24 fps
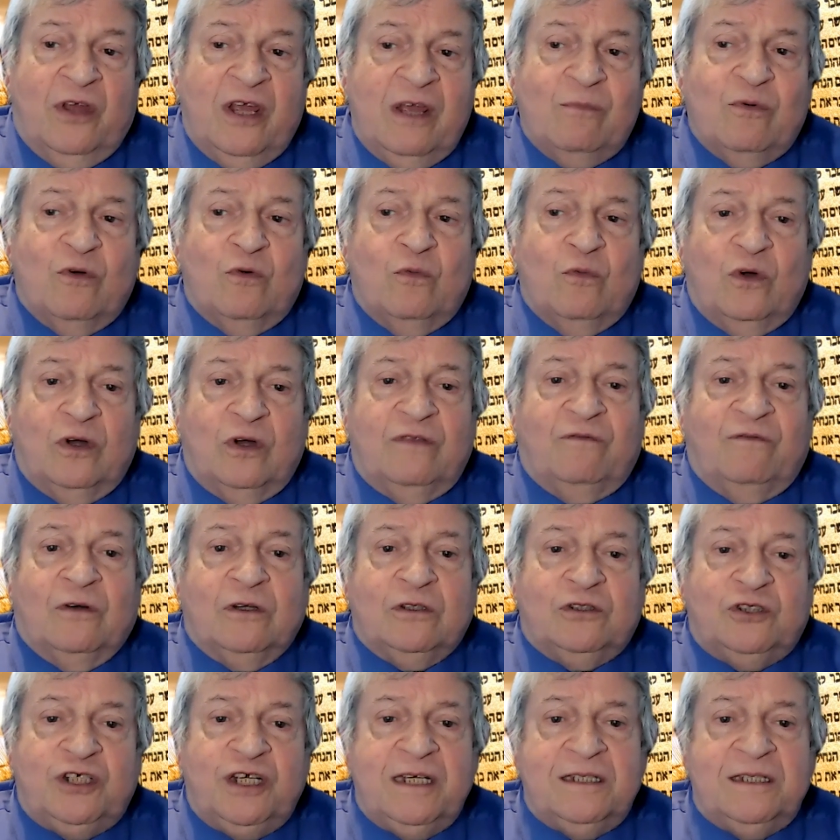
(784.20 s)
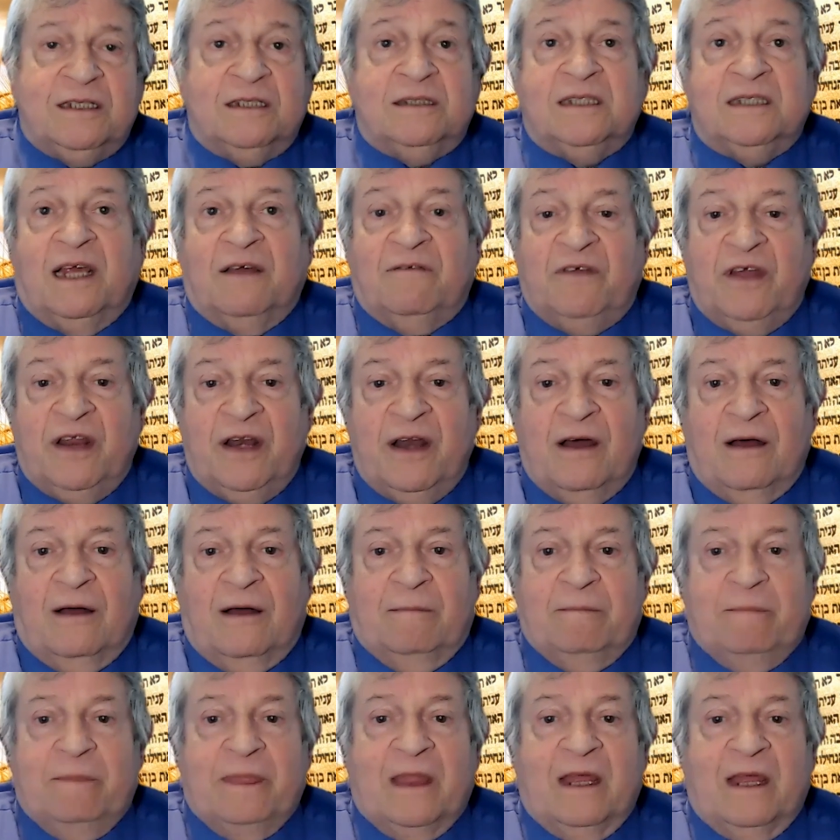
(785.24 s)
the Hebrew word for cheese is
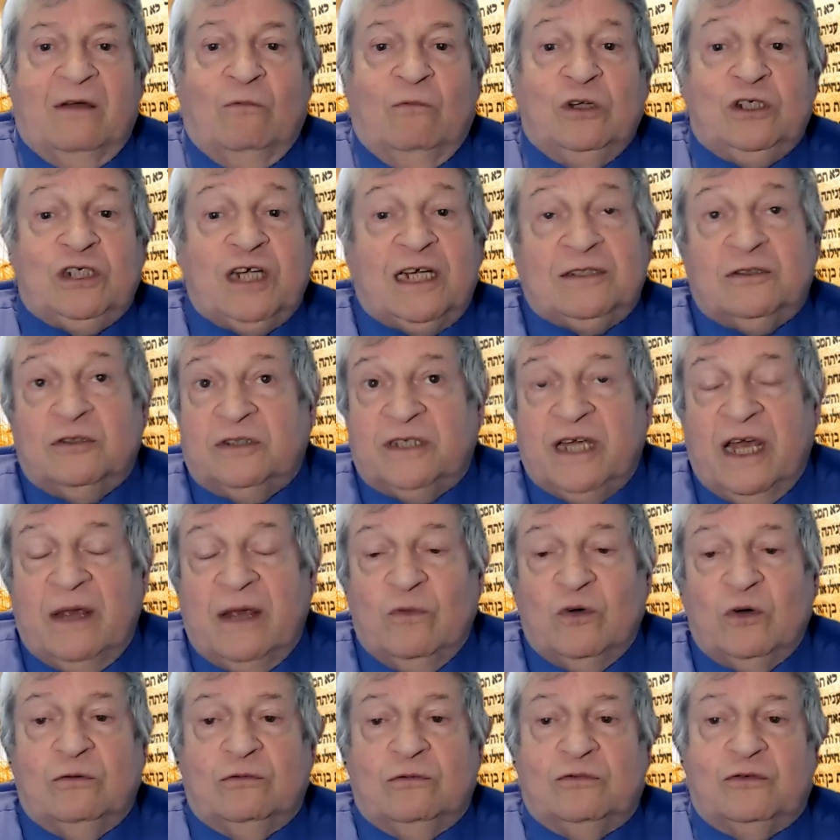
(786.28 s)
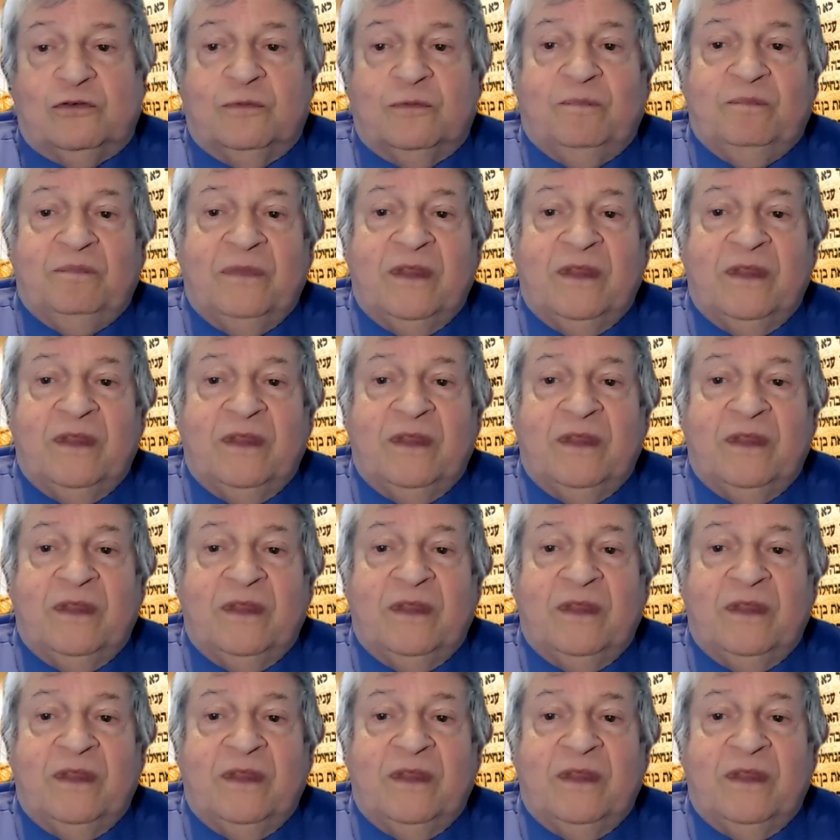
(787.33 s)
gevinah, which has the same root.